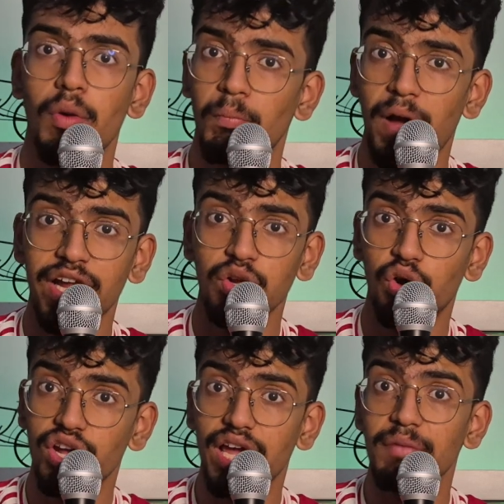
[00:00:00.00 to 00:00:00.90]
Mino,
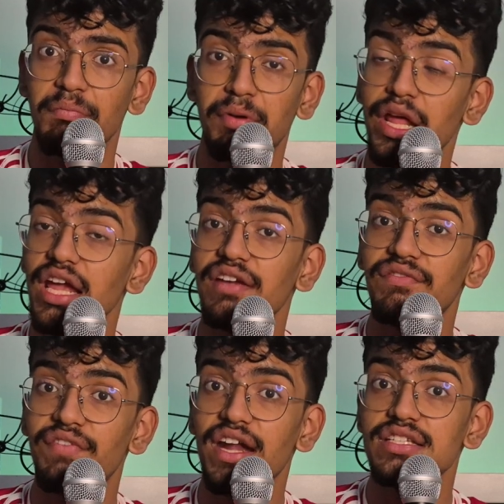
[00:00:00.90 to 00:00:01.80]
again, playing
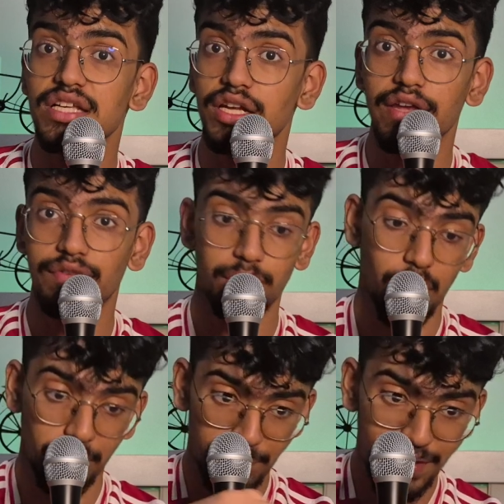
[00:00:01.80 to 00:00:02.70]
very silky
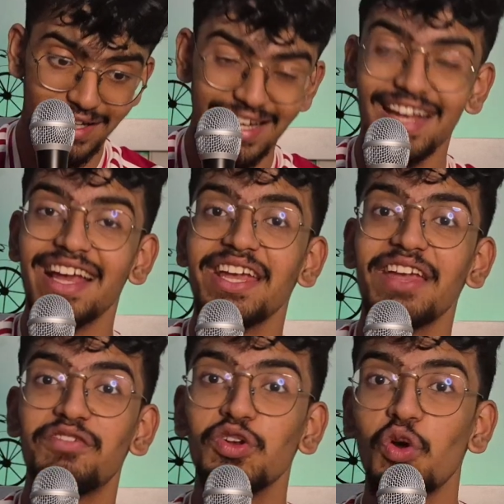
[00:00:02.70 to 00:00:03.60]
football. But
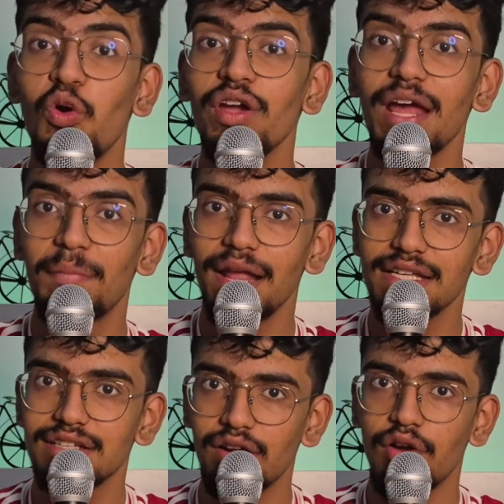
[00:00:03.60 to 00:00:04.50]
if you don't get
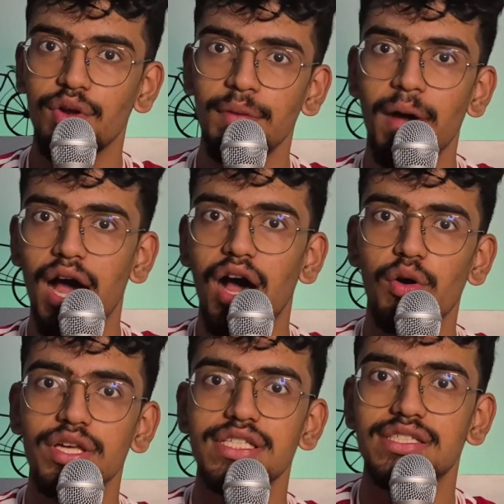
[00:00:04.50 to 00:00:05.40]
players around him, how
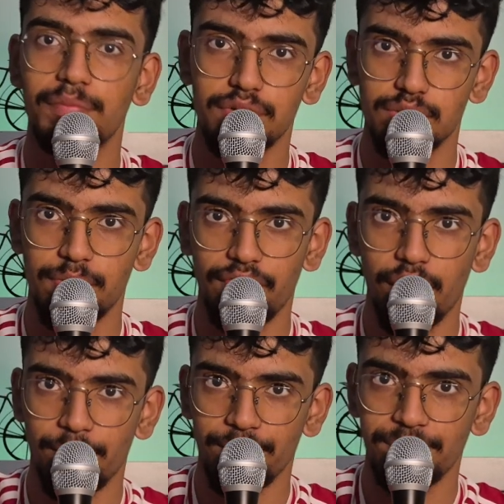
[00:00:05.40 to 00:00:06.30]
is he supposed to perform?